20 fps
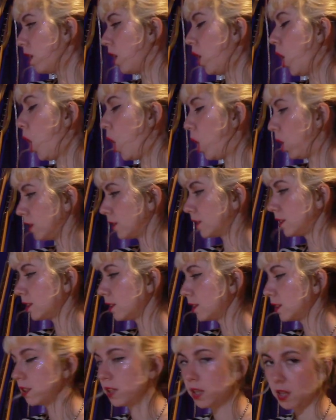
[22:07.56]
Hot.
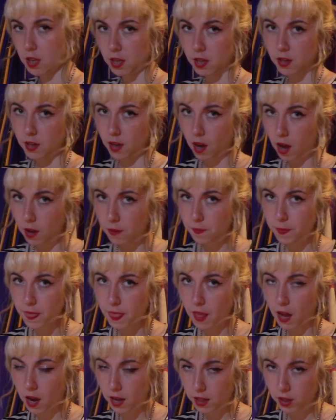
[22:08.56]

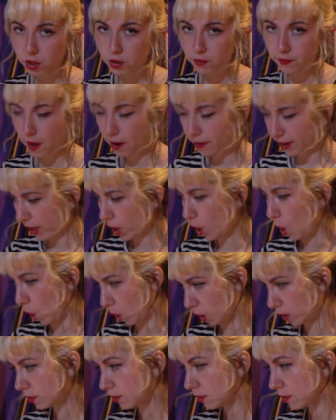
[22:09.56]
I look very
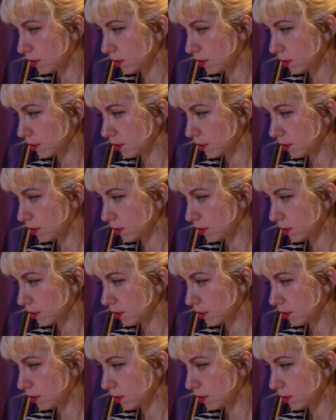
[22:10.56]
hot.